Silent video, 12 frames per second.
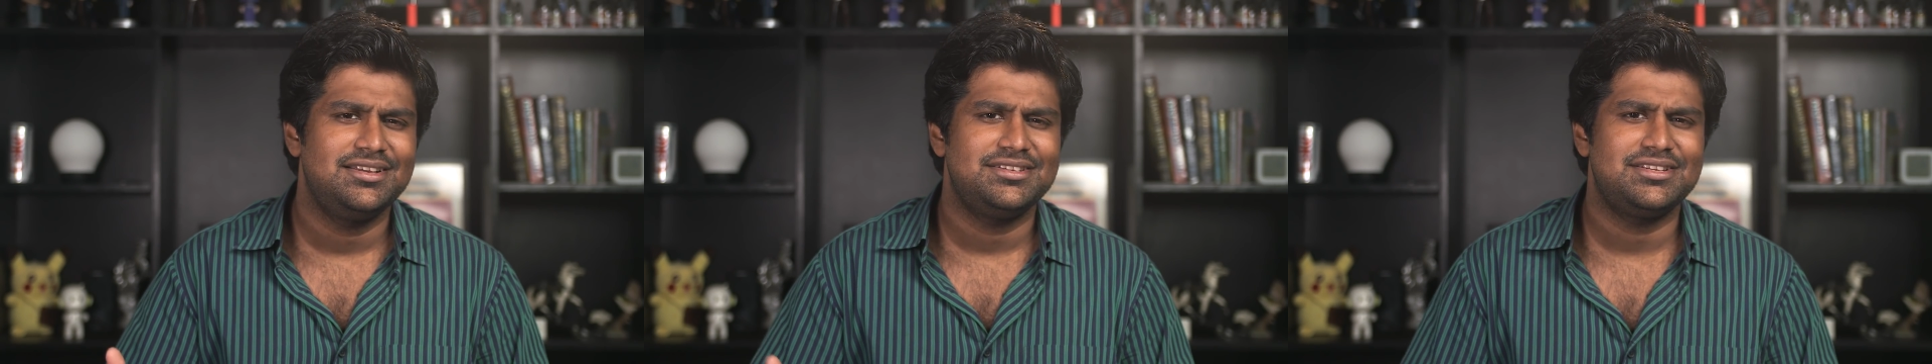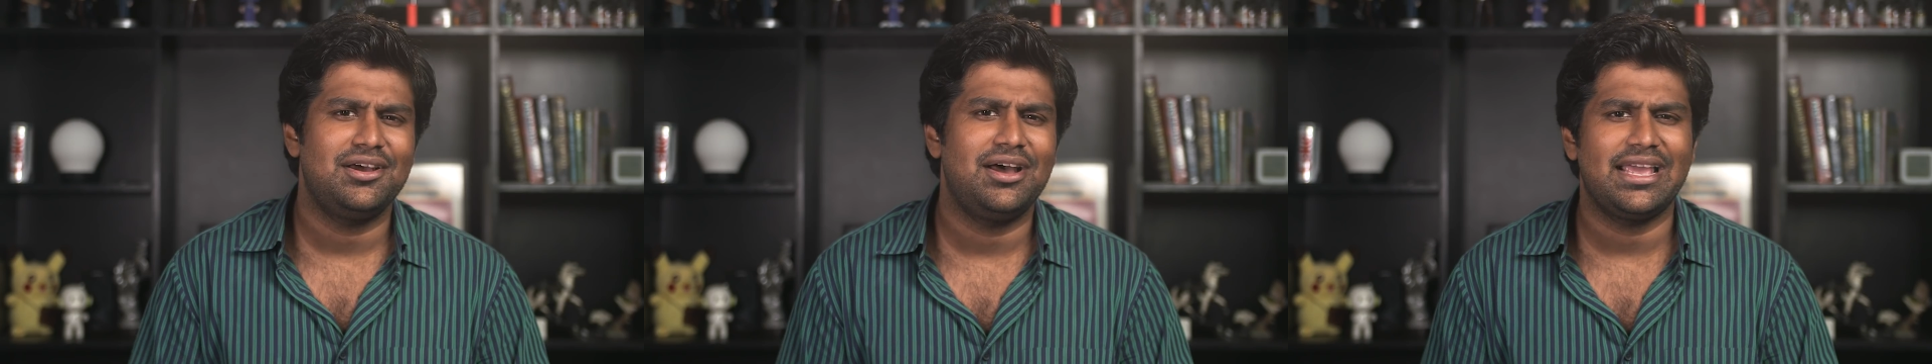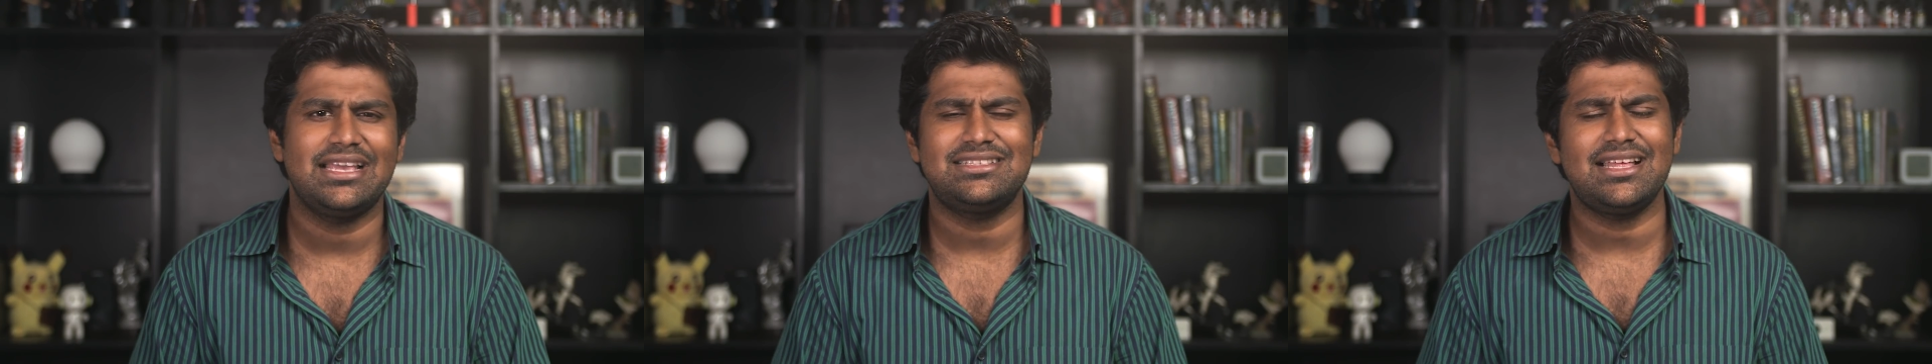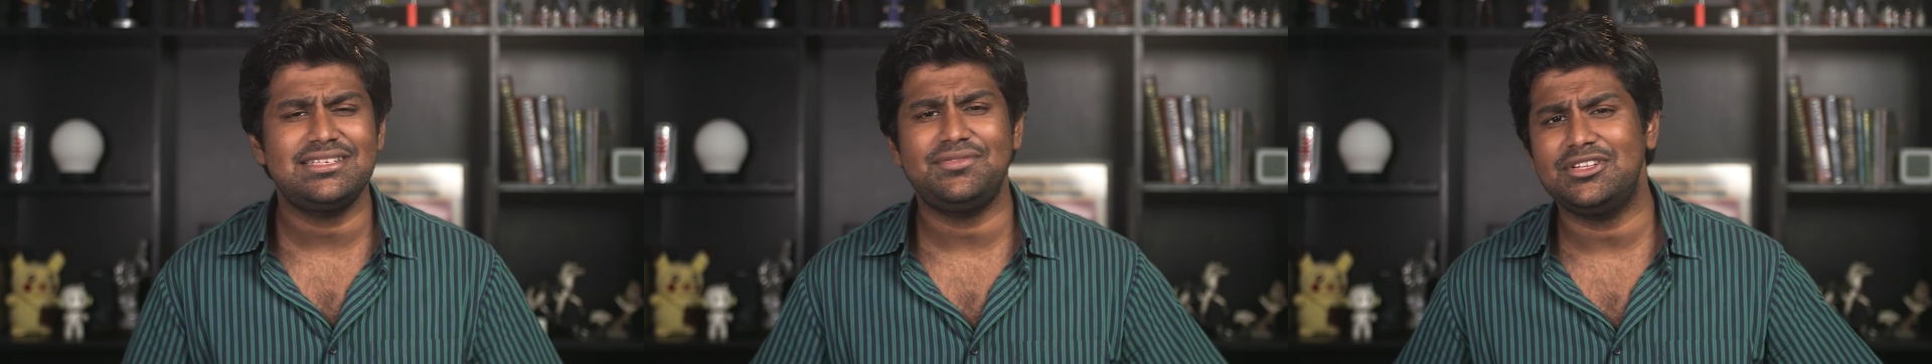So I guess
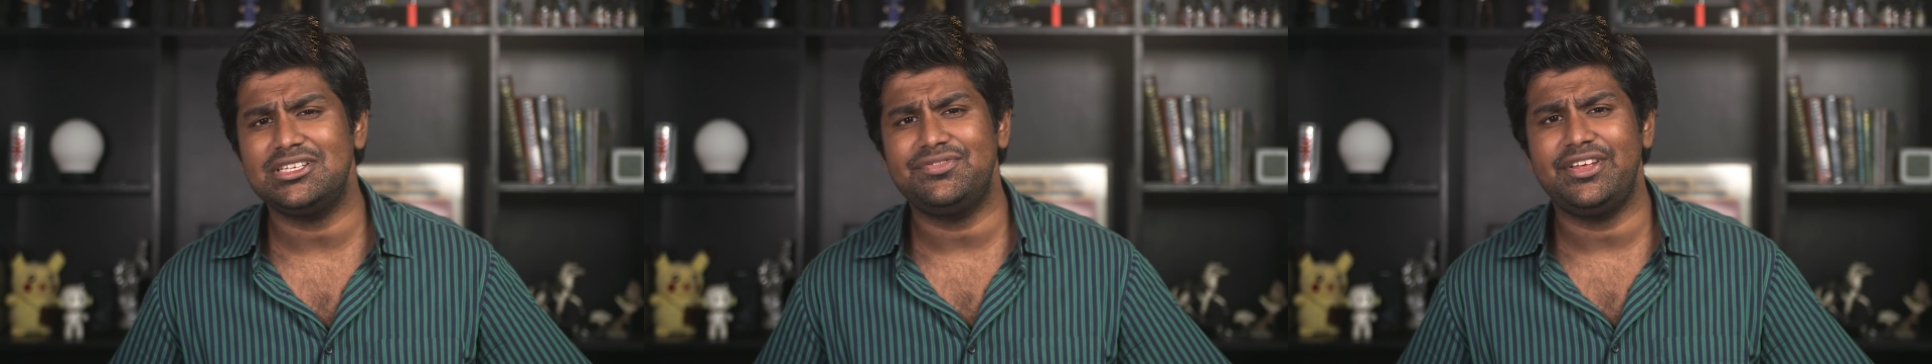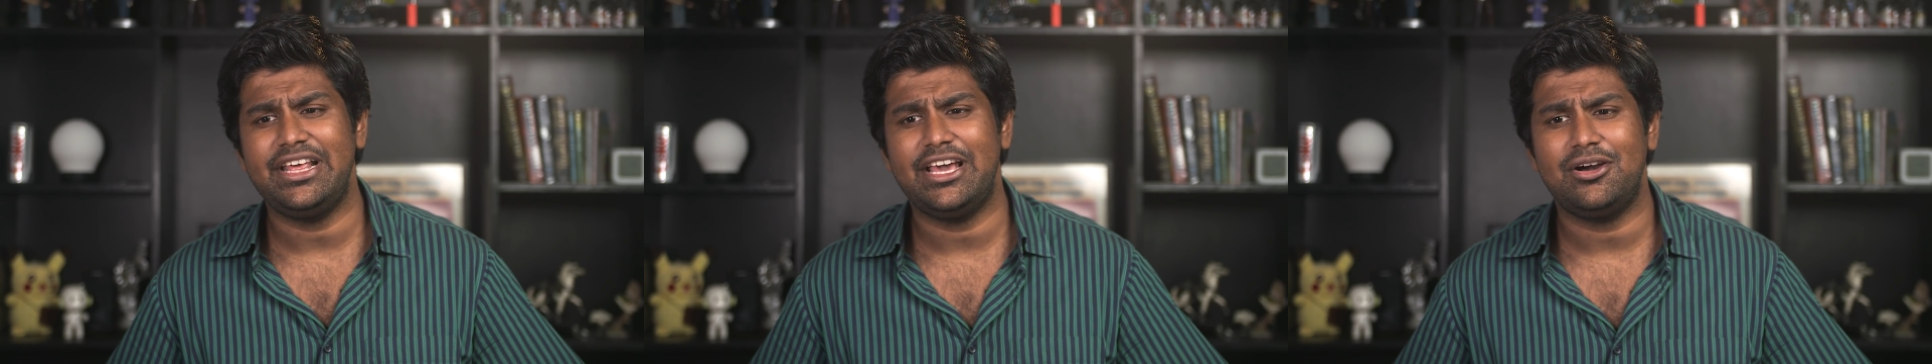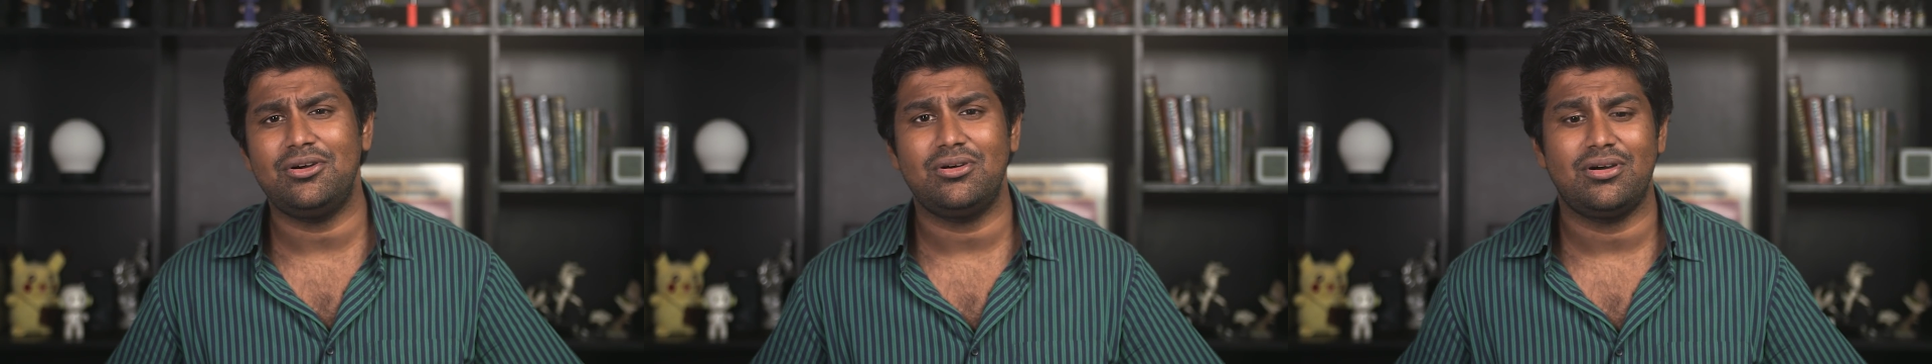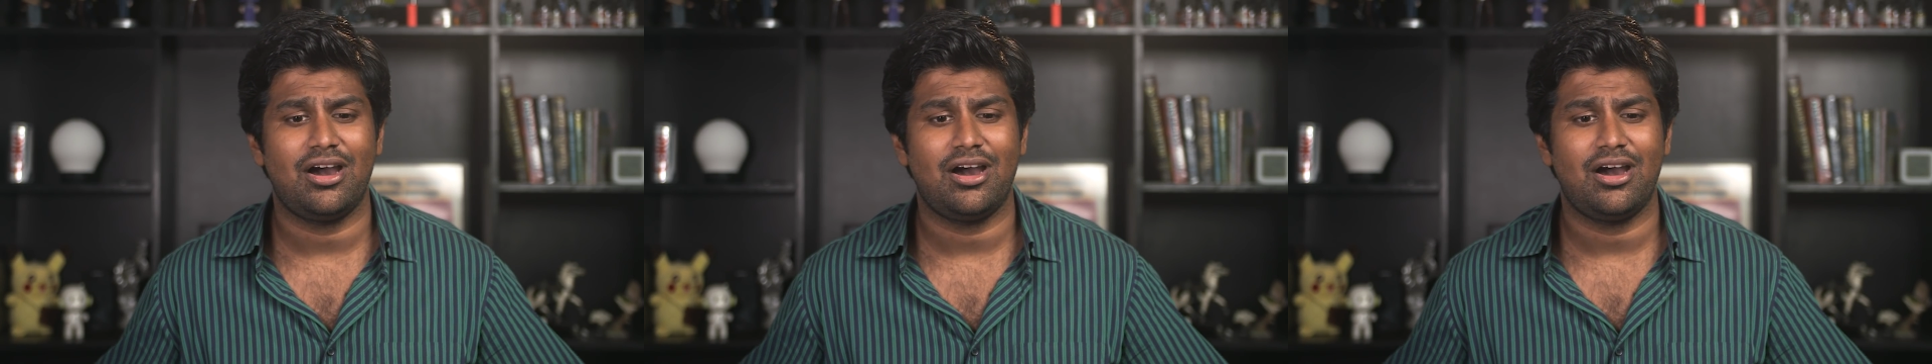that's it for this video.